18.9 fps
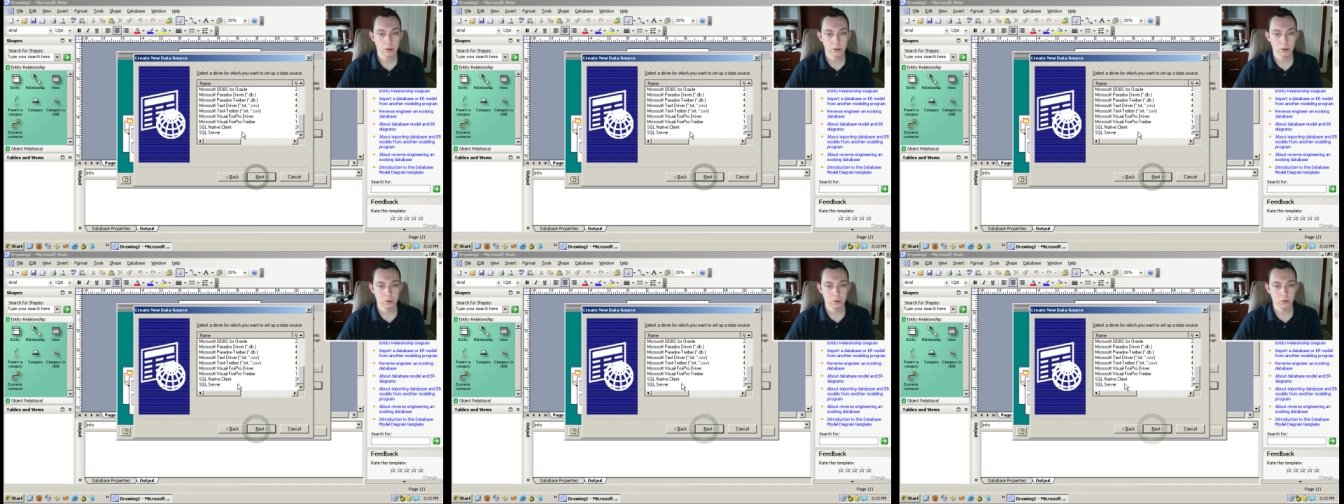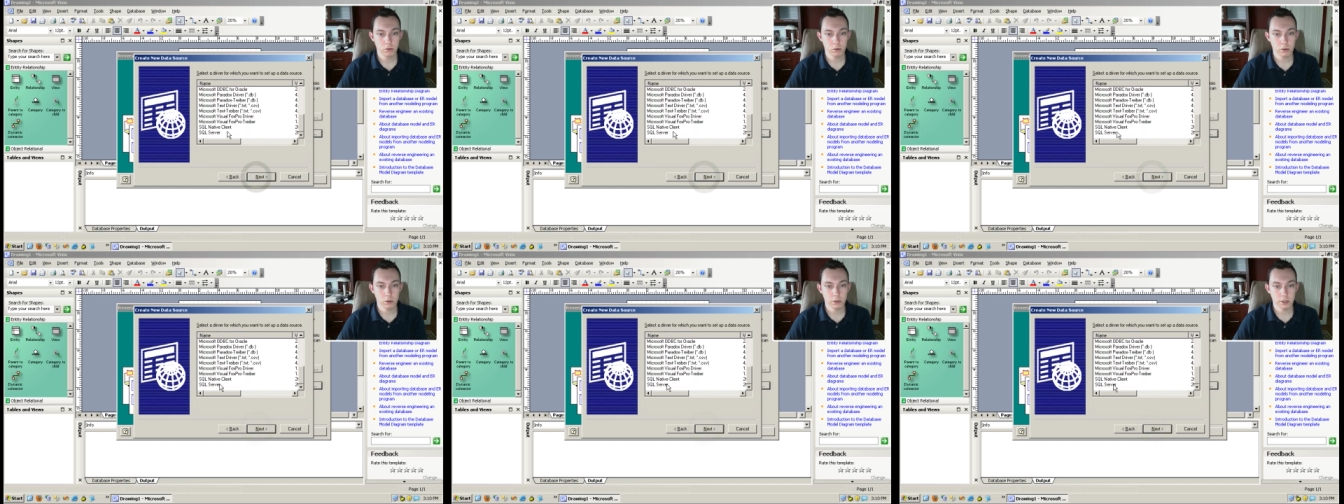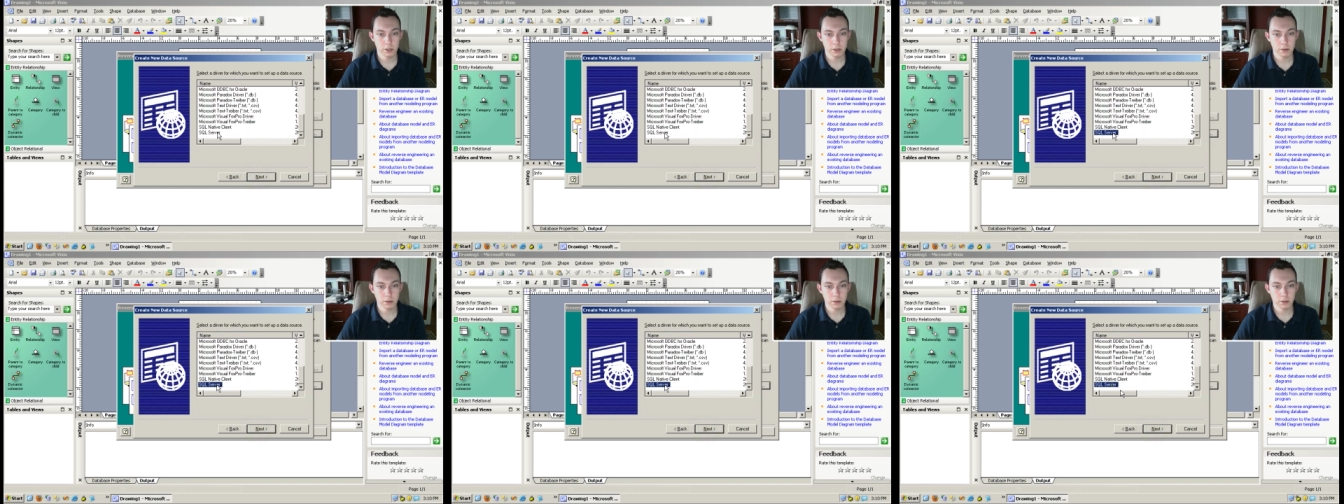scroll on
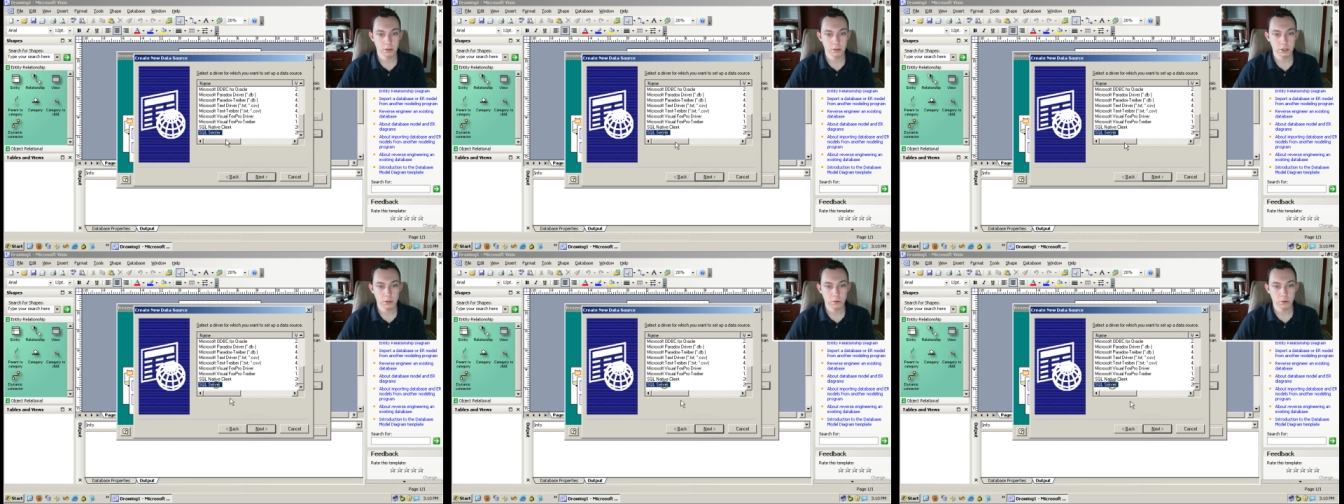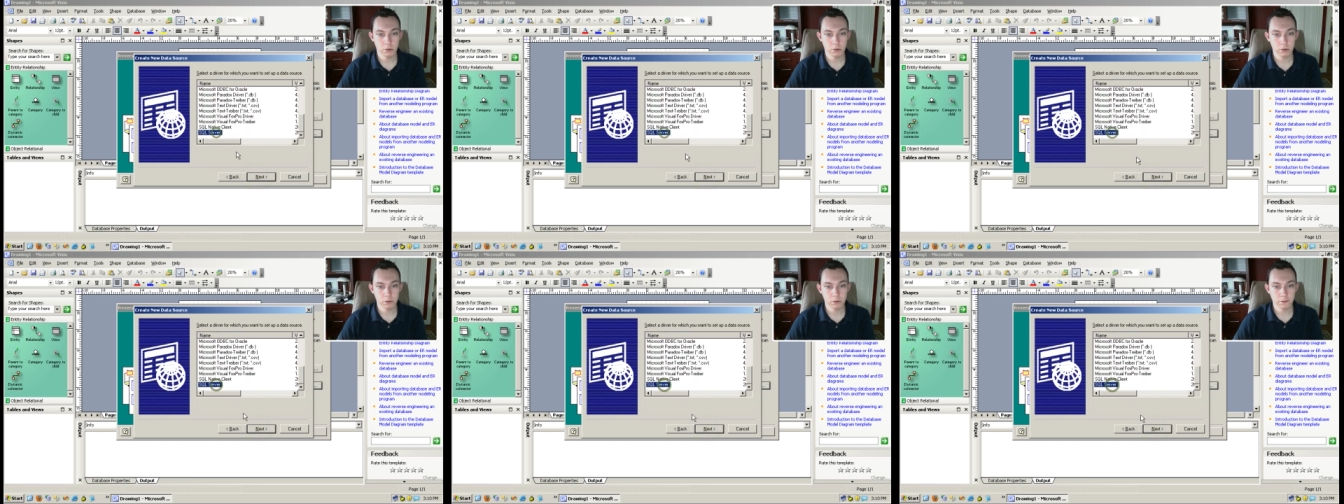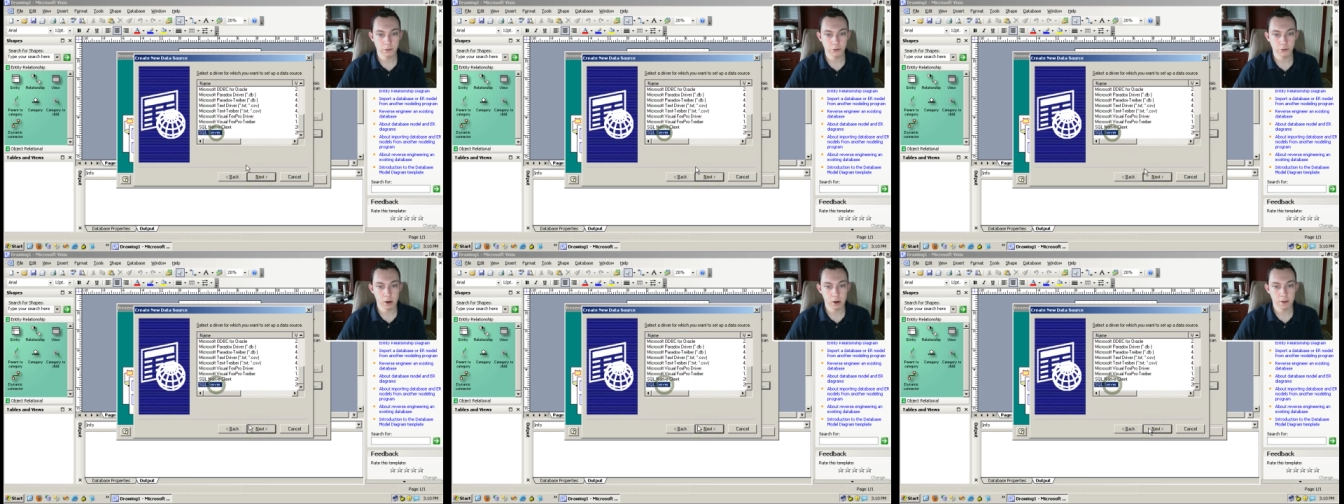down to SQL
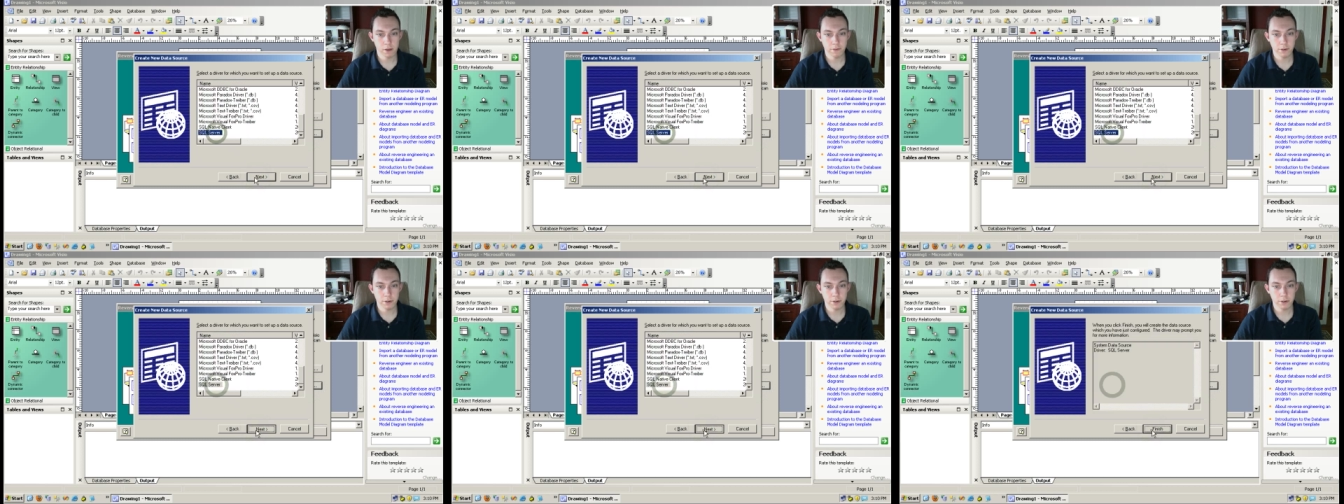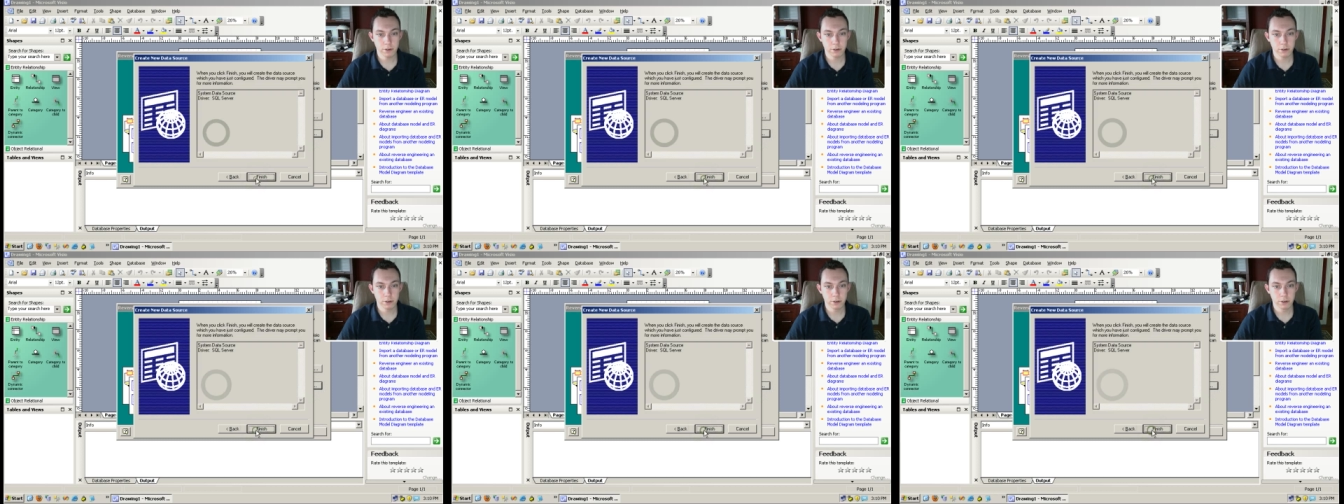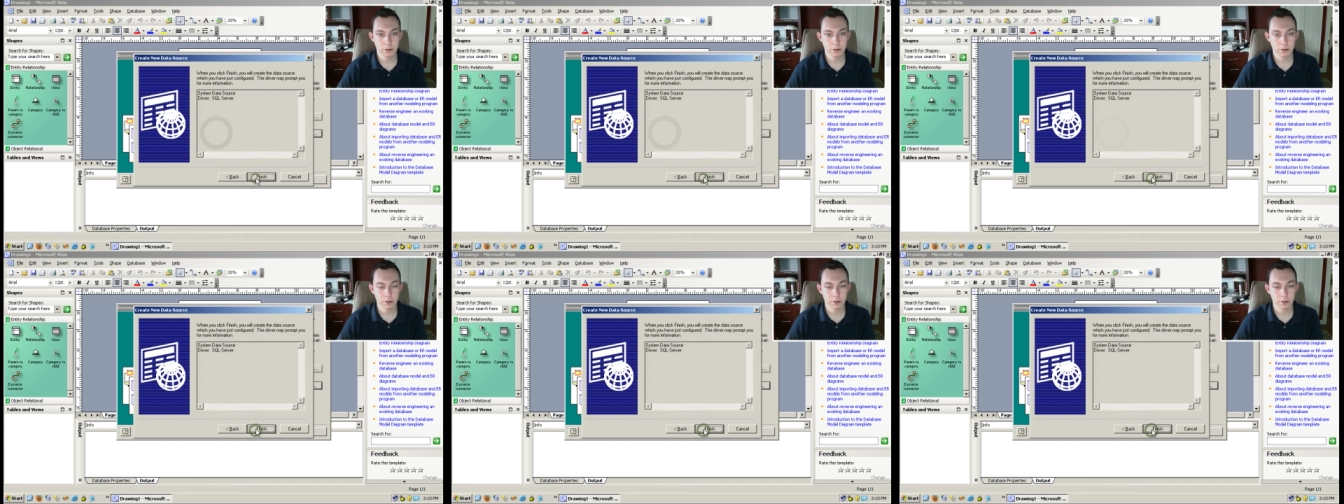Server driver,
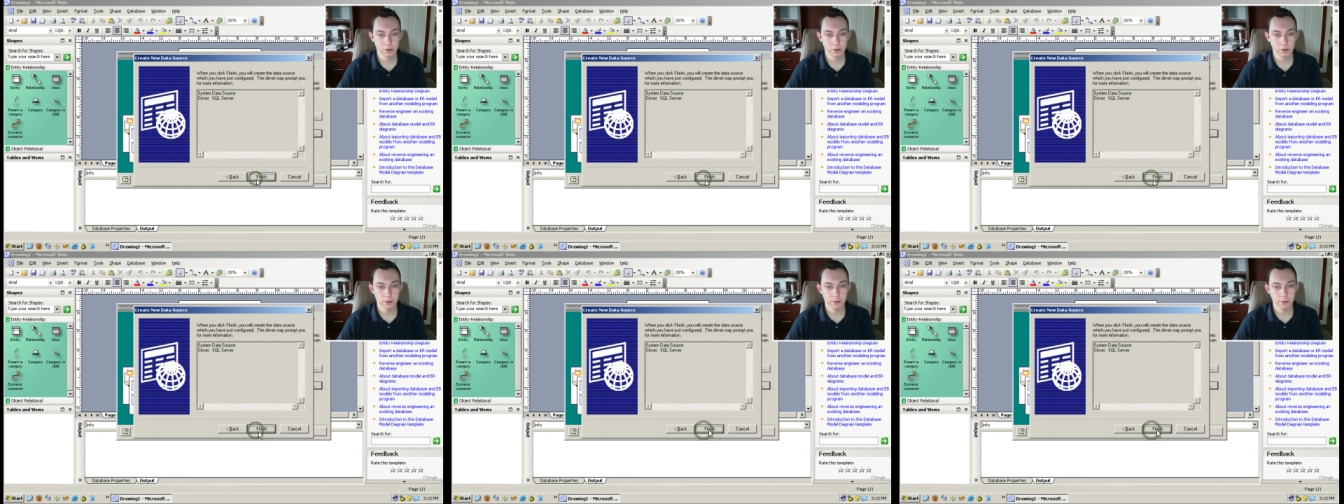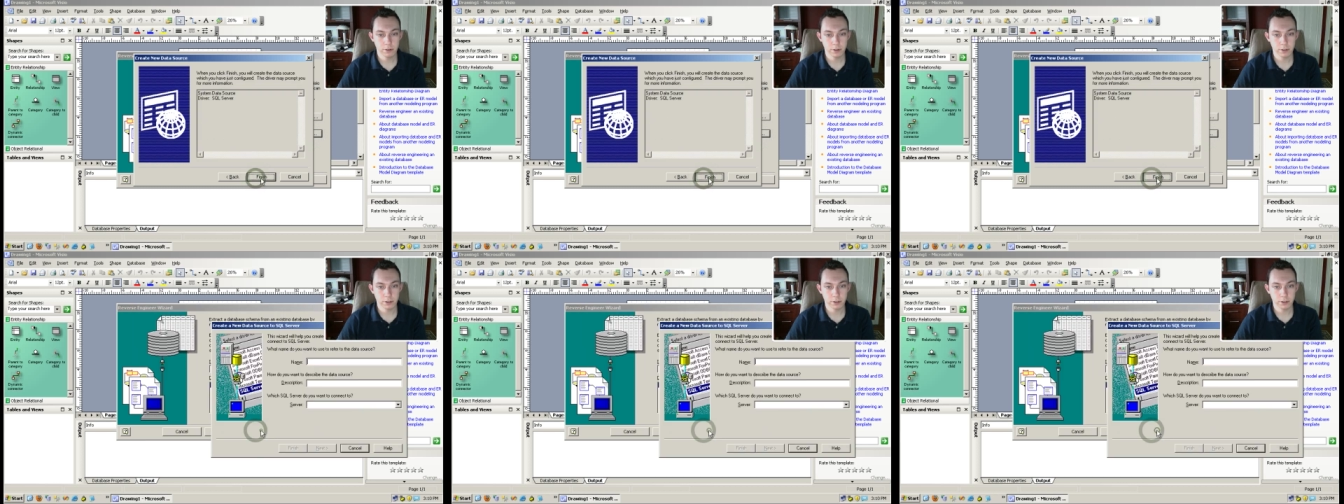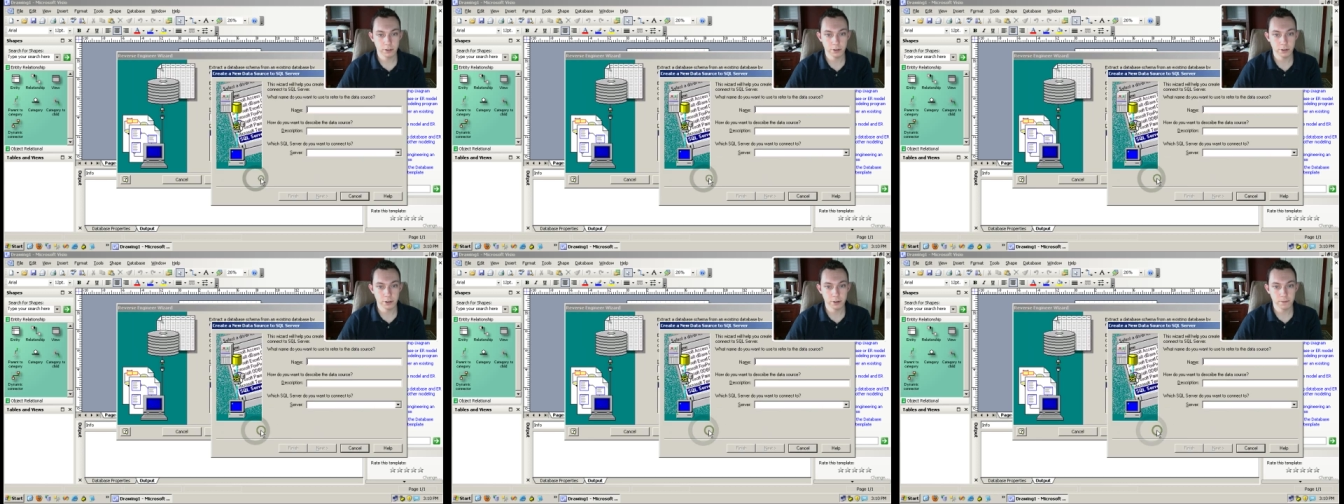that's
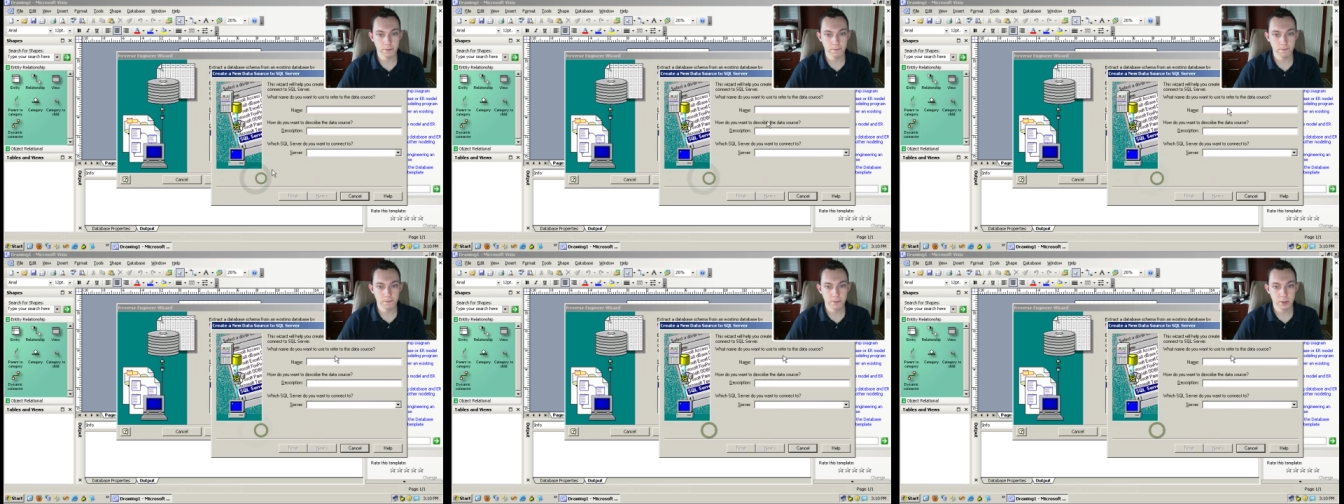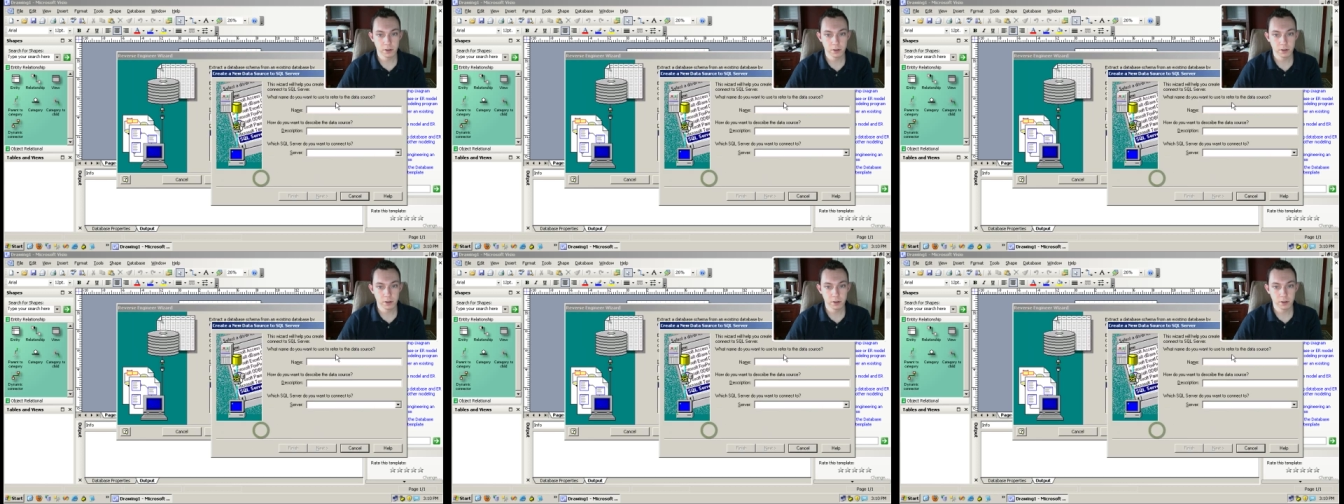good.